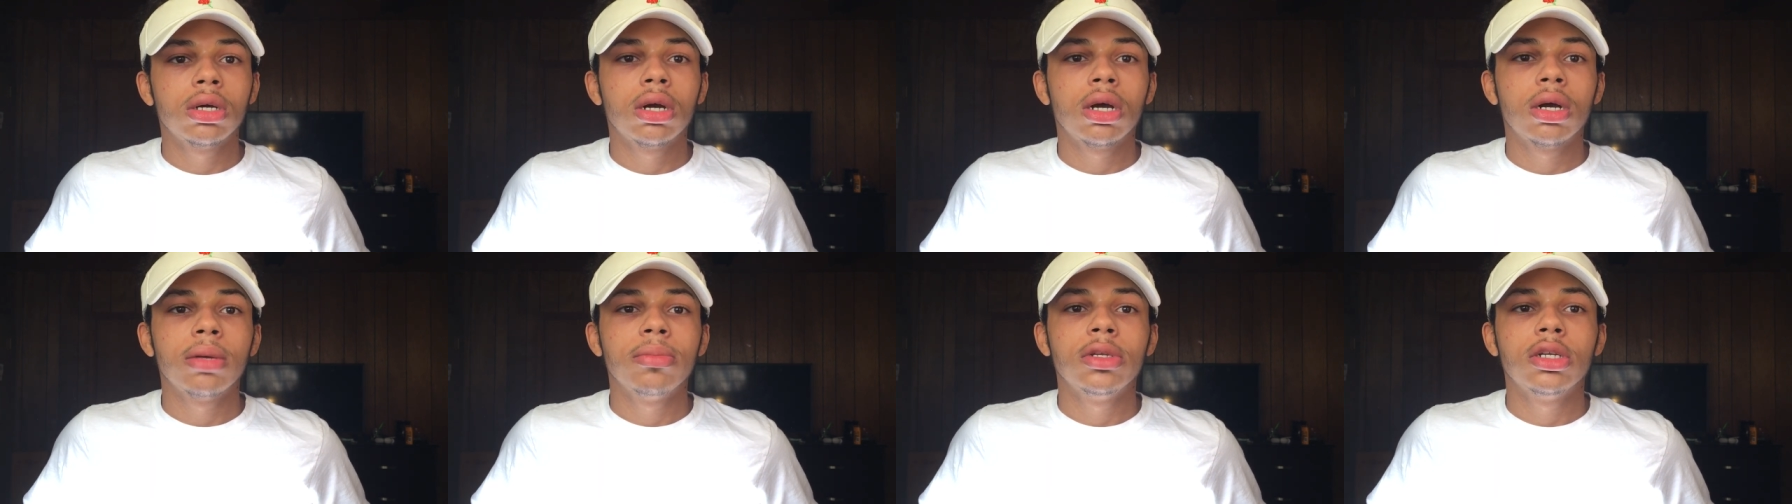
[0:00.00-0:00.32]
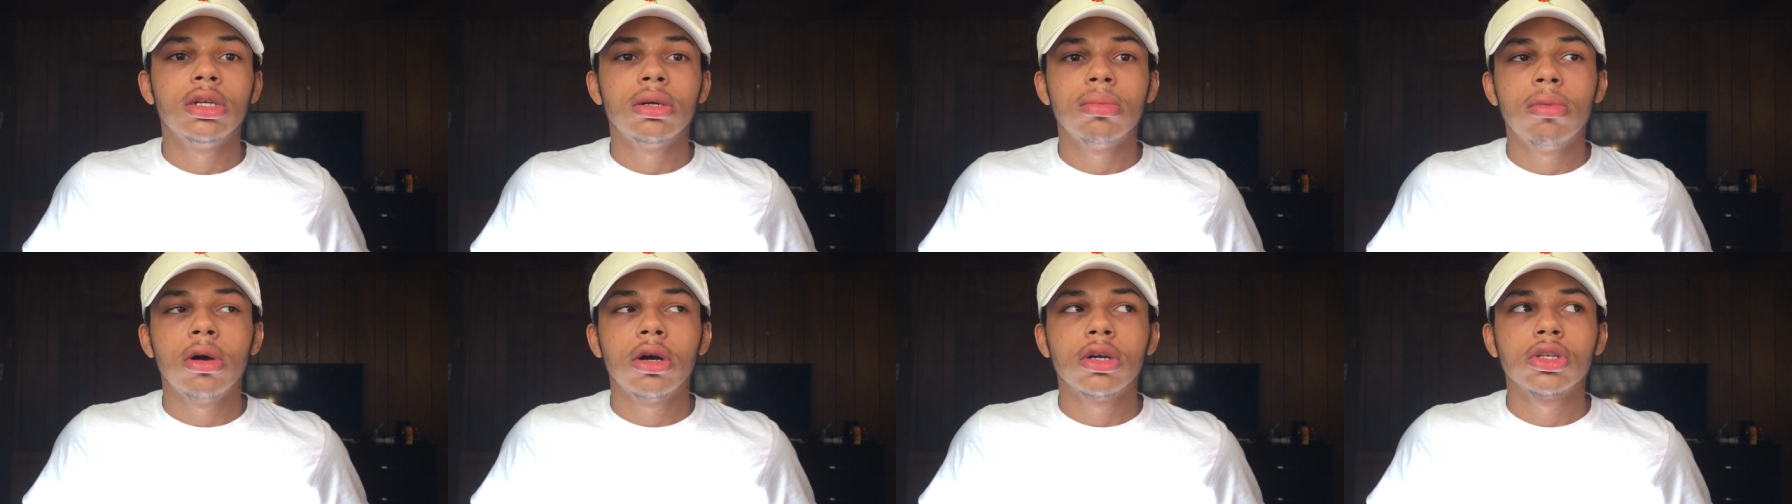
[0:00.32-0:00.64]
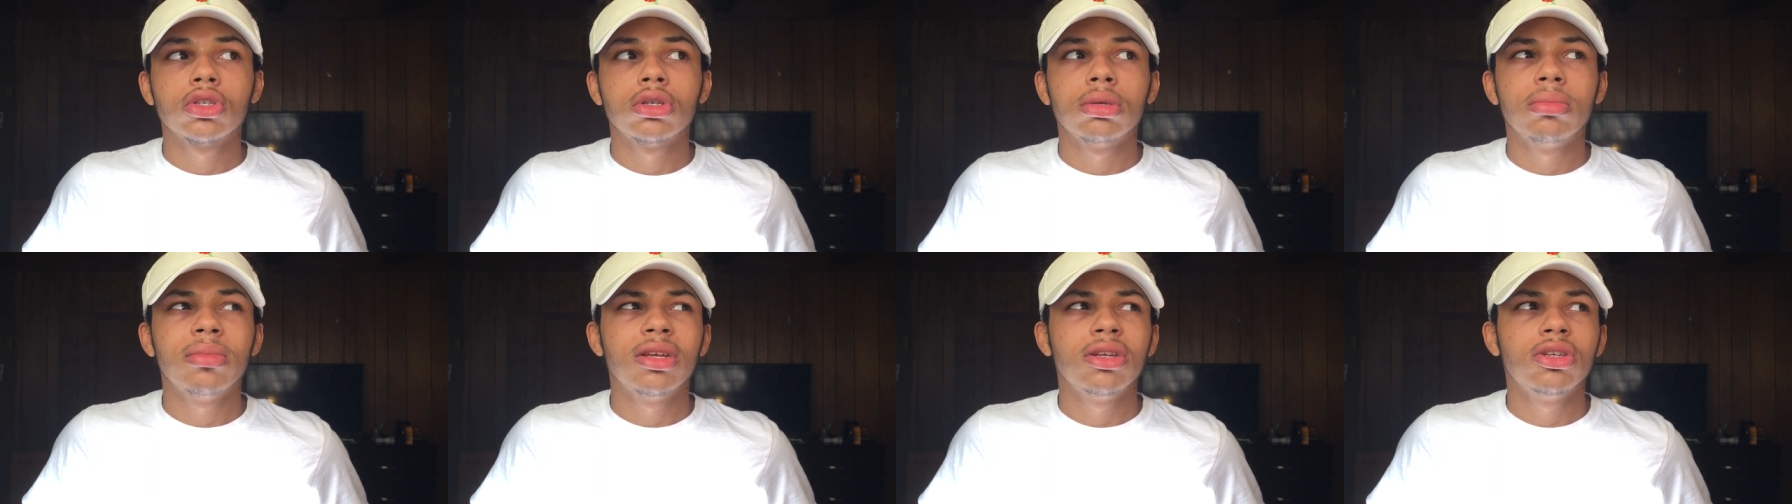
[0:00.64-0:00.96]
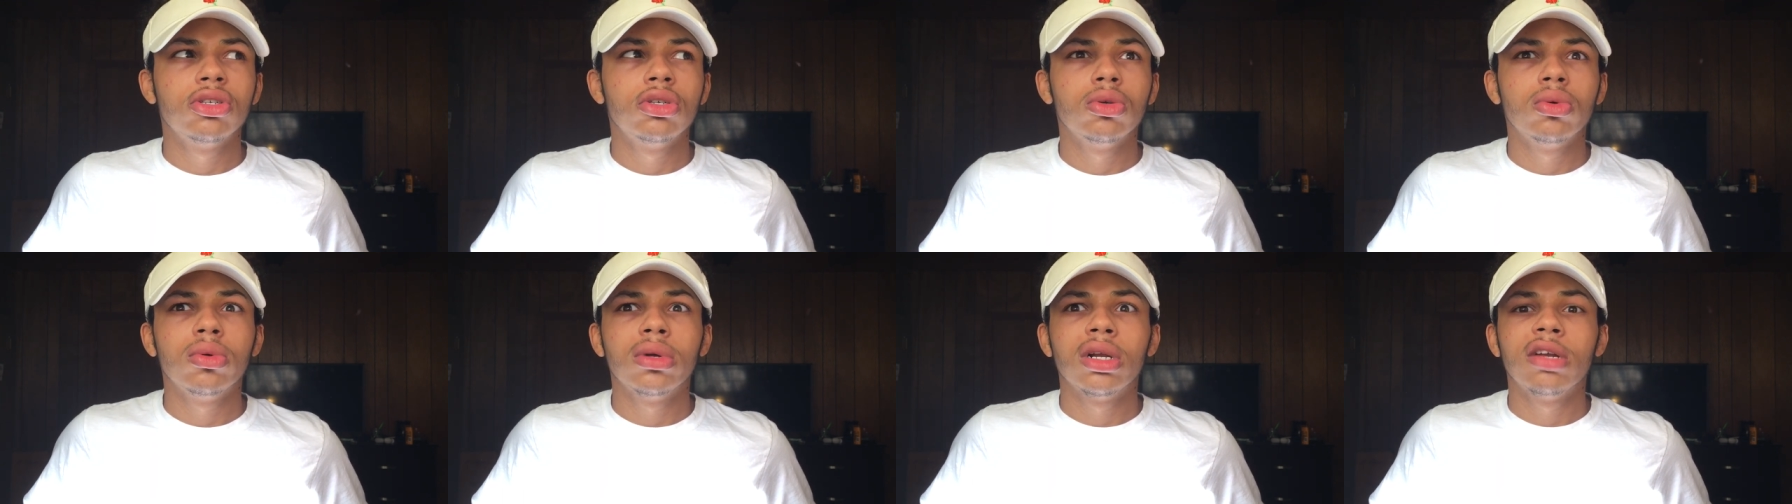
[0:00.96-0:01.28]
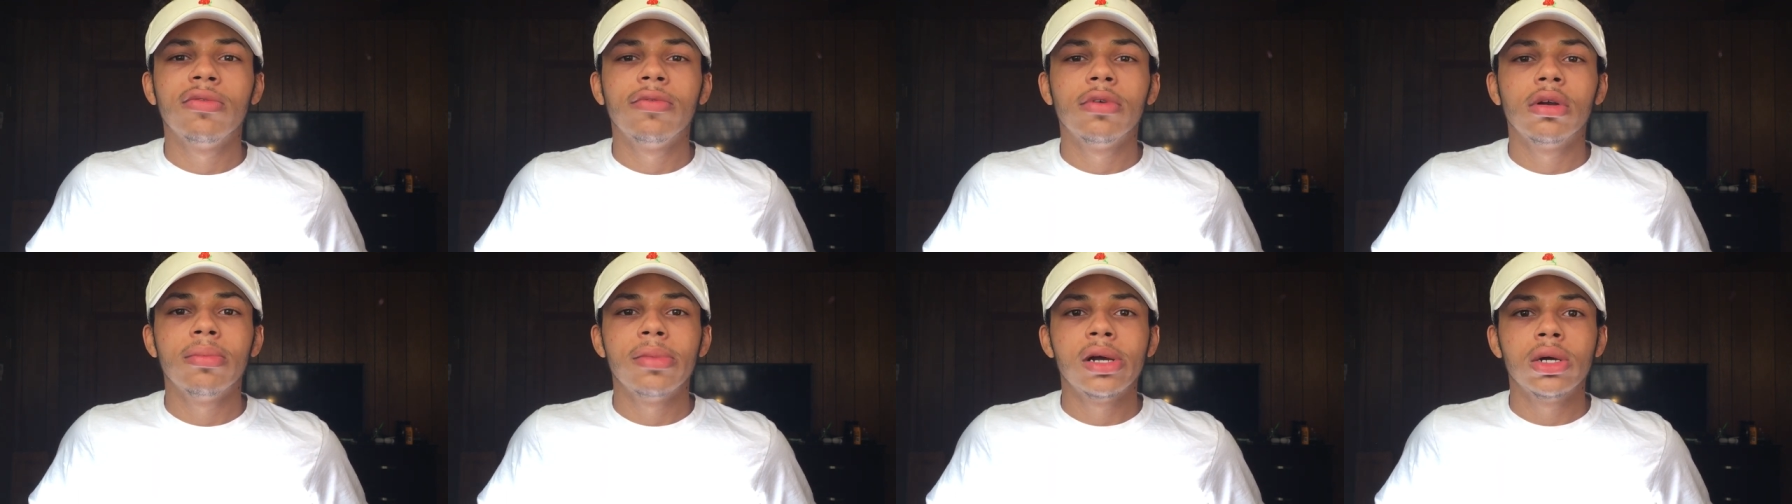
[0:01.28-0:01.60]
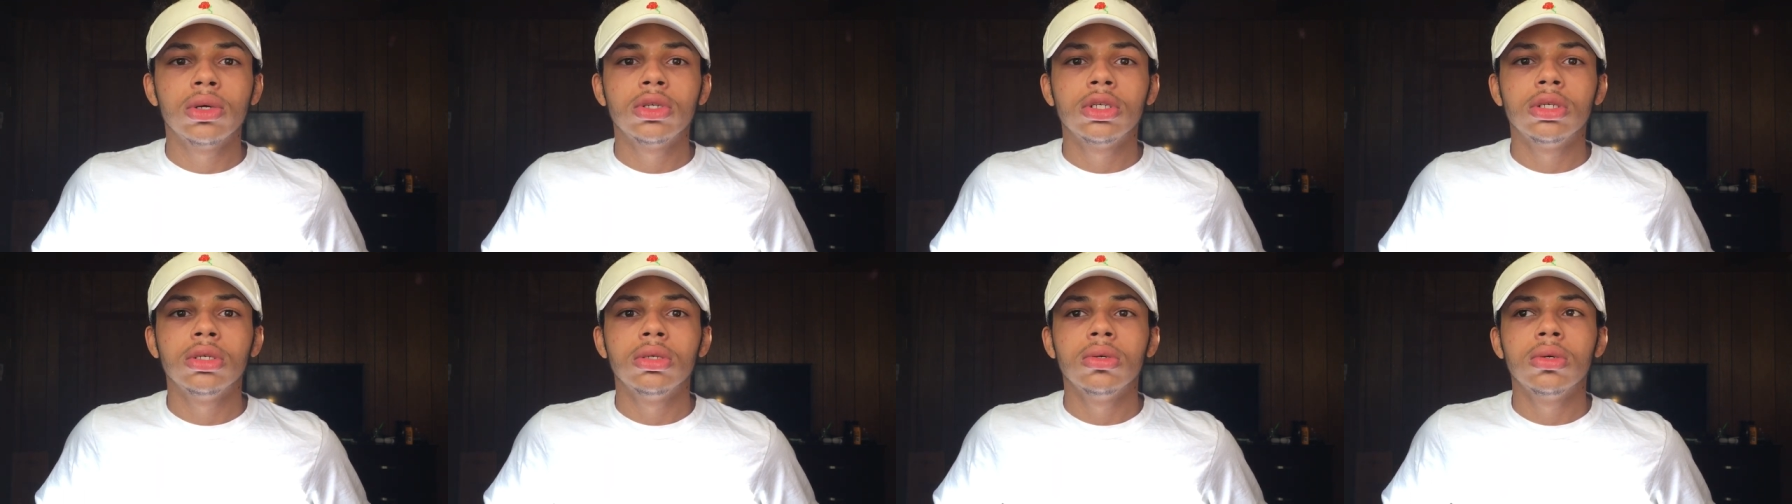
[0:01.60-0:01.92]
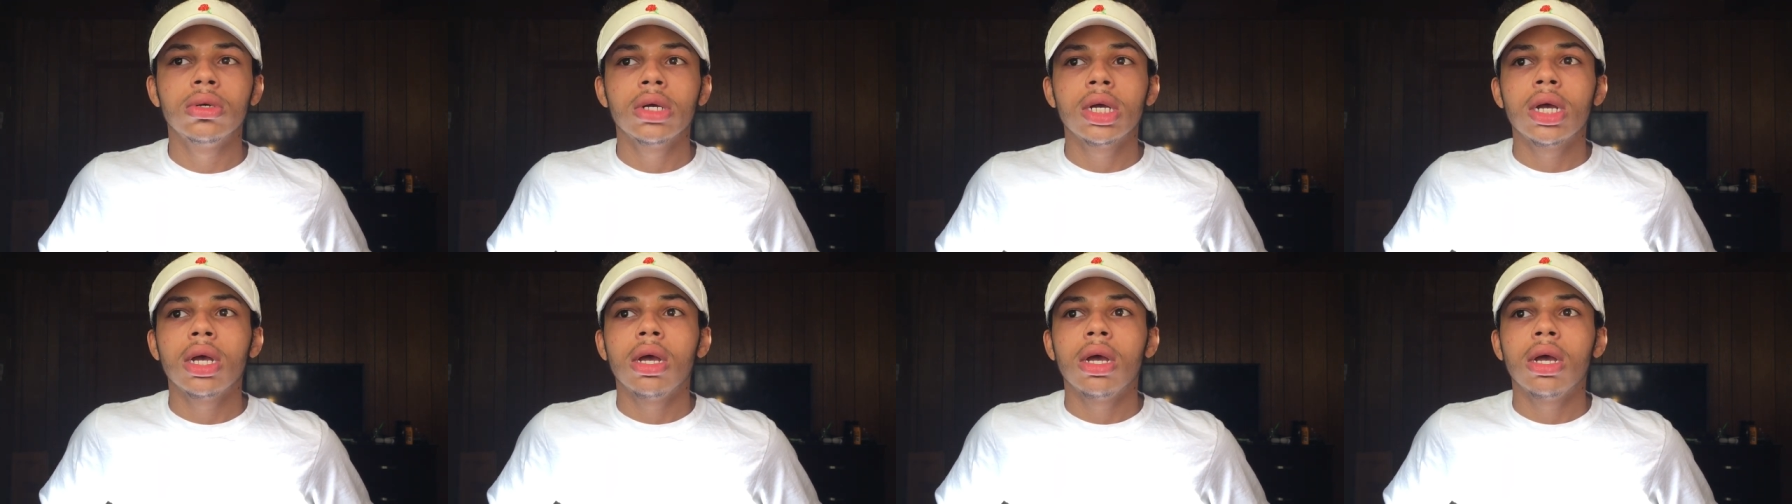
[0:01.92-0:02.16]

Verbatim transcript: I mean their boss or manager, whatever, about you.